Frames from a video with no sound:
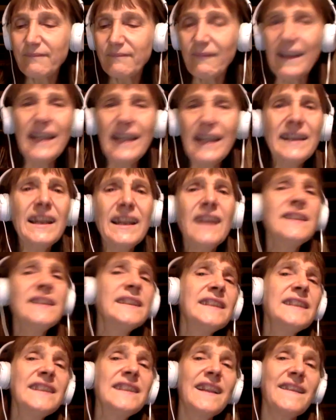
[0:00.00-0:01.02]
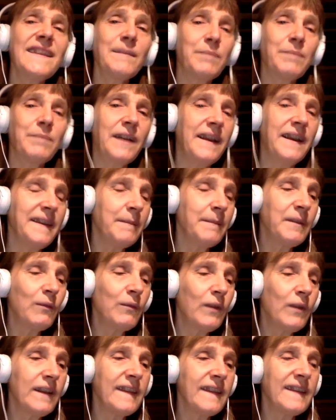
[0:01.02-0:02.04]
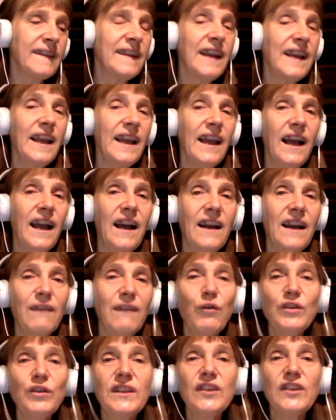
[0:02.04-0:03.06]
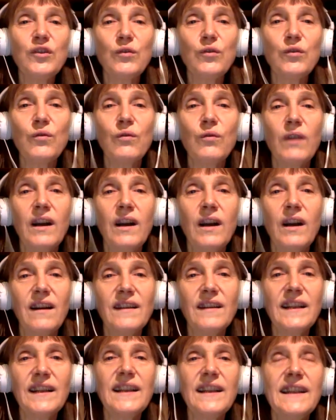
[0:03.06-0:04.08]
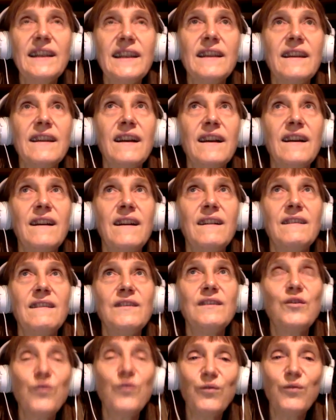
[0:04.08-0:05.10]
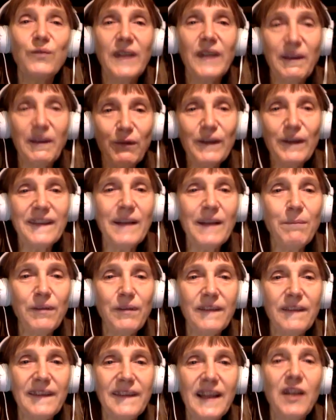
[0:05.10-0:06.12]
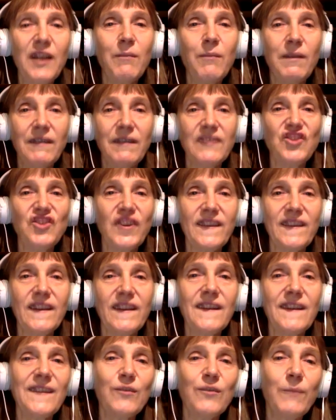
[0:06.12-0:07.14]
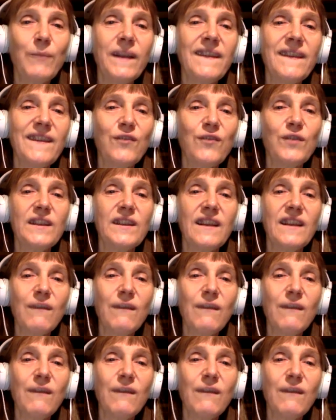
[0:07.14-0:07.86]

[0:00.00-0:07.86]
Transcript: And the other thing that surprised me was I wanted to really do, like, for example, Zelma, and she starts to menstruate.